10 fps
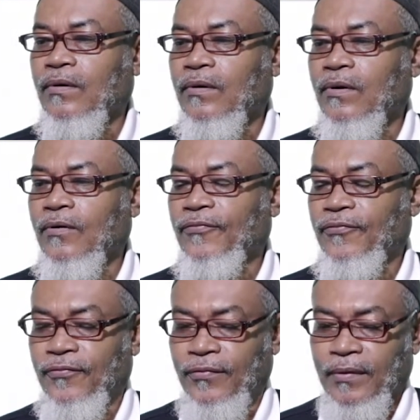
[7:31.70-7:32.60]
of
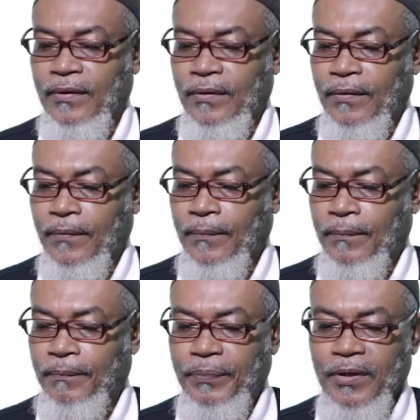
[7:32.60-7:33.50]

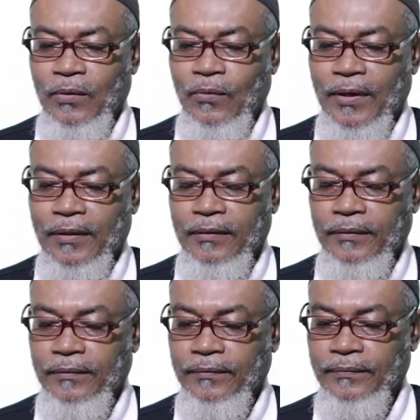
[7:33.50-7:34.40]
p1,
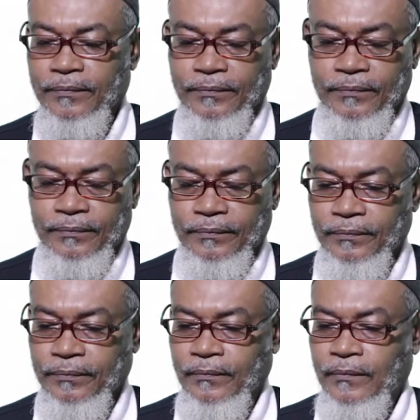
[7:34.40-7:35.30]

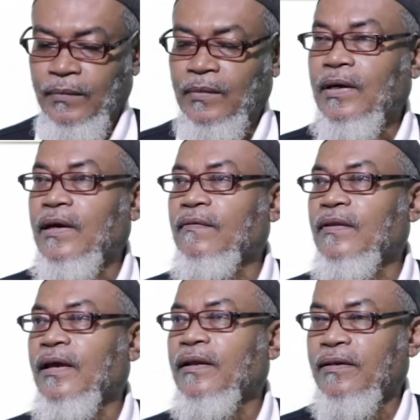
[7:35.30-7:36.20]
and
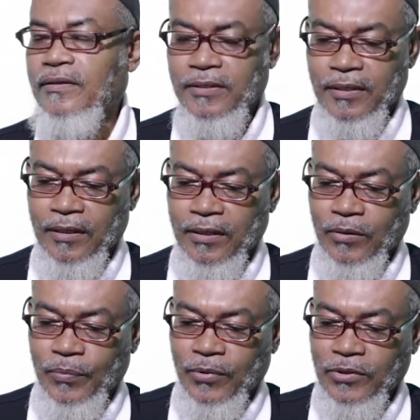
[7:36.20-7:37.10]
then inside here
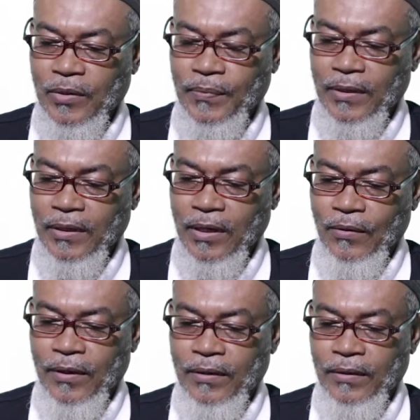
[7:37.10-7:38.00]
we put up
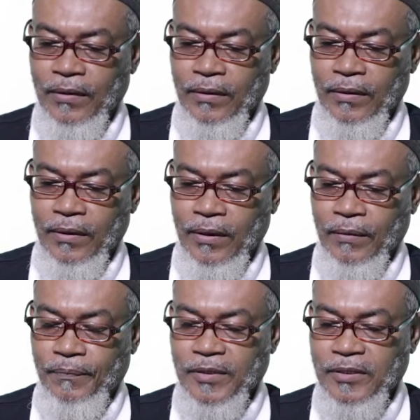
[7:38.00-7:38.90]
our
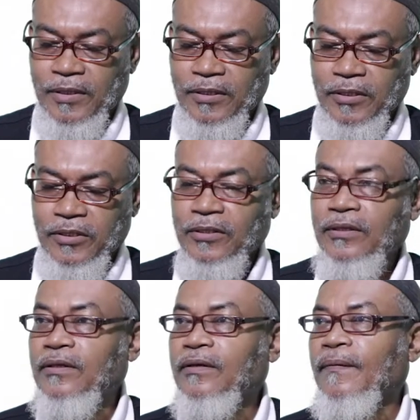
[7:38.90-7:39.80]
percentage
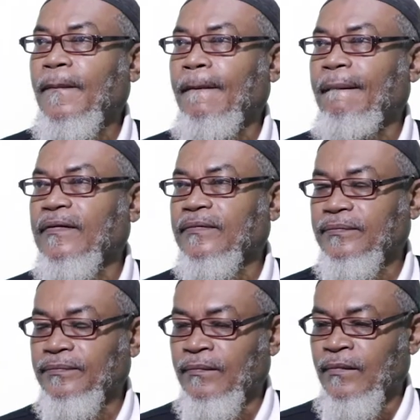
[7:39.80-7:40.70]
%d,
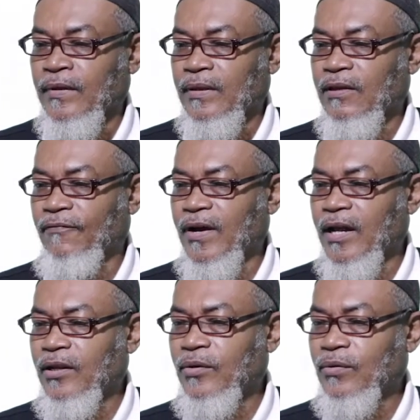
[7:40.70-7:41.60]
the
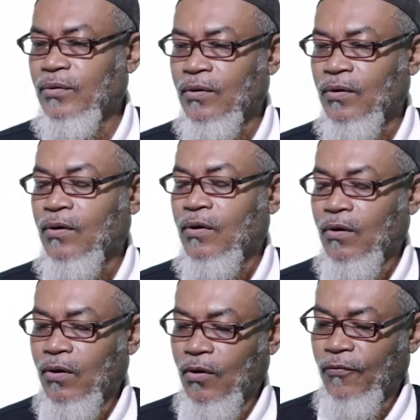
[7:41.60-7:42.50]
value
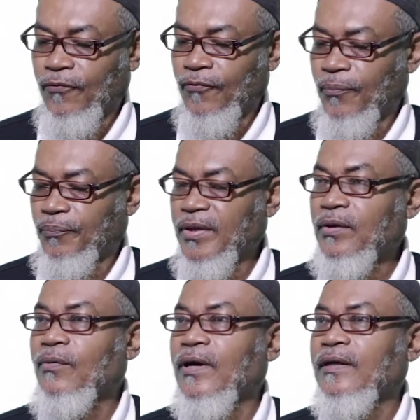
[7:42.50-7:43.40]
of
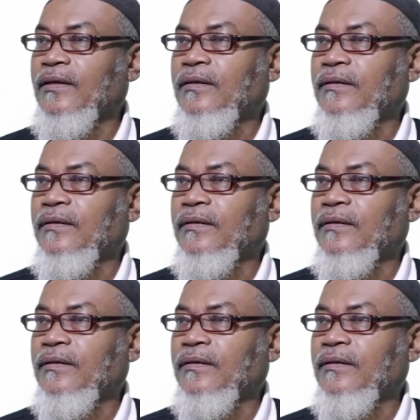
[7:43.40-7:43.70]
p1